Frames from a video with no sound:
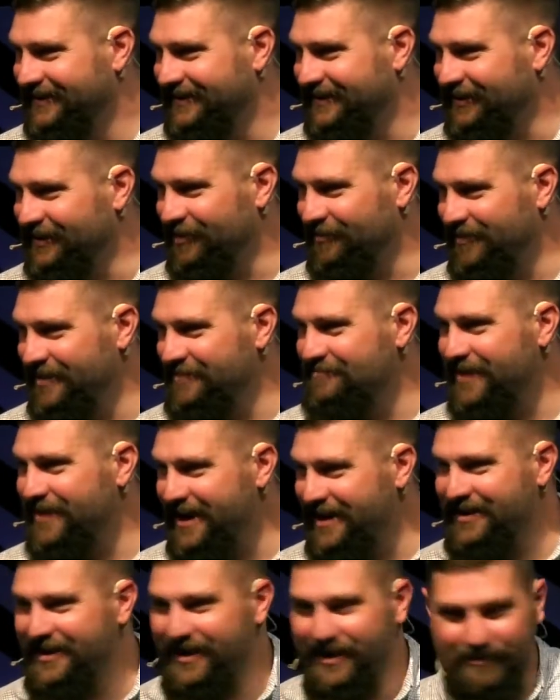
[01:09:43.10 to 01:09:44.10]
You know, we've
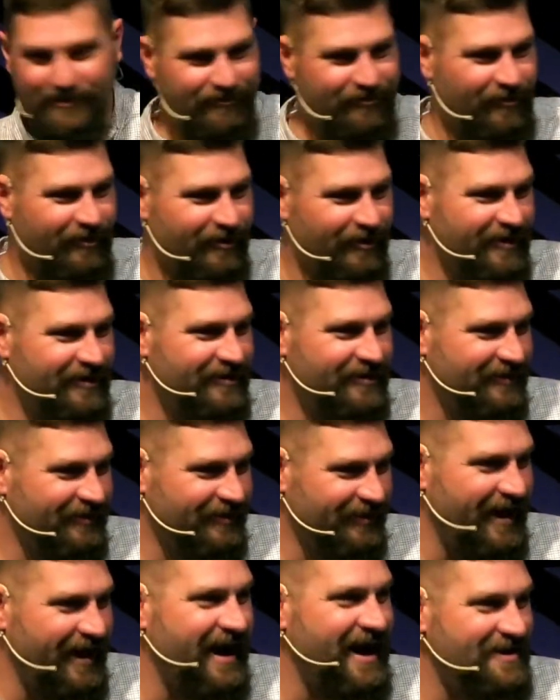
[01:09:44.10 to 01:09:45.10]
been there before.
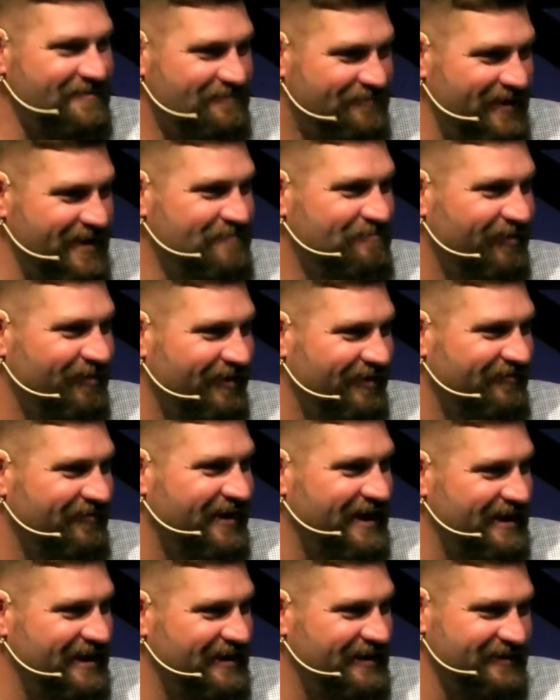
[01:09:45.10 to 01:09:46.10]
A lot of people. If
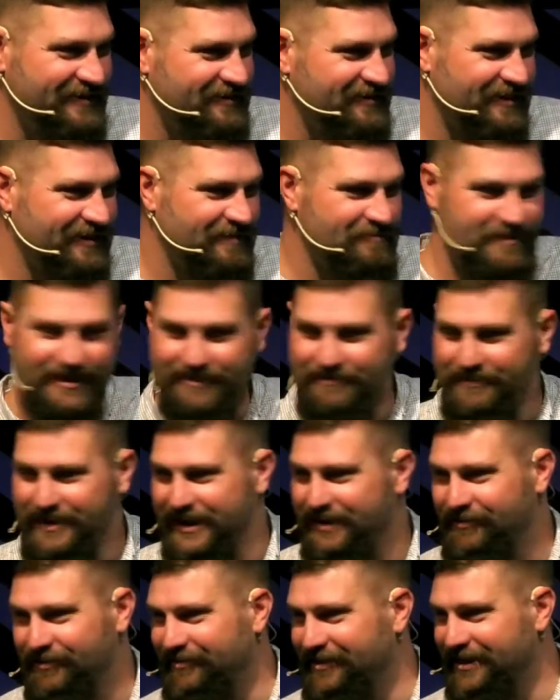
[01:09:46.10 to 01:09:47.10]
I, uh, I'm not gonna
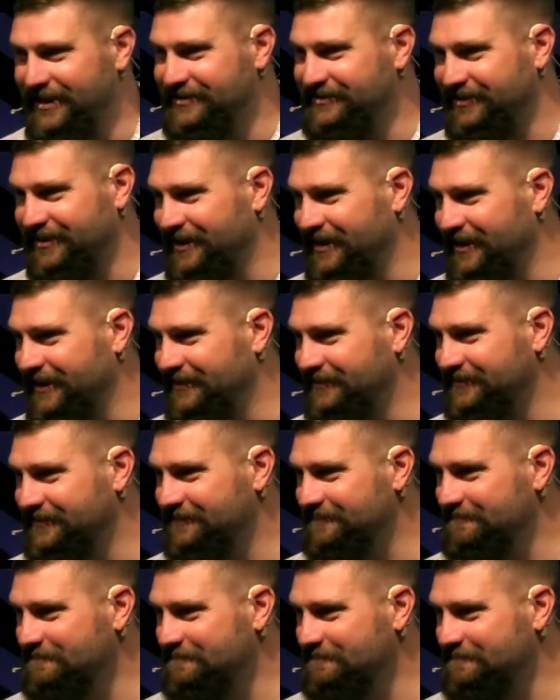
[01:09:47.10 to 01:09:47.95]
make anyone raise their hands.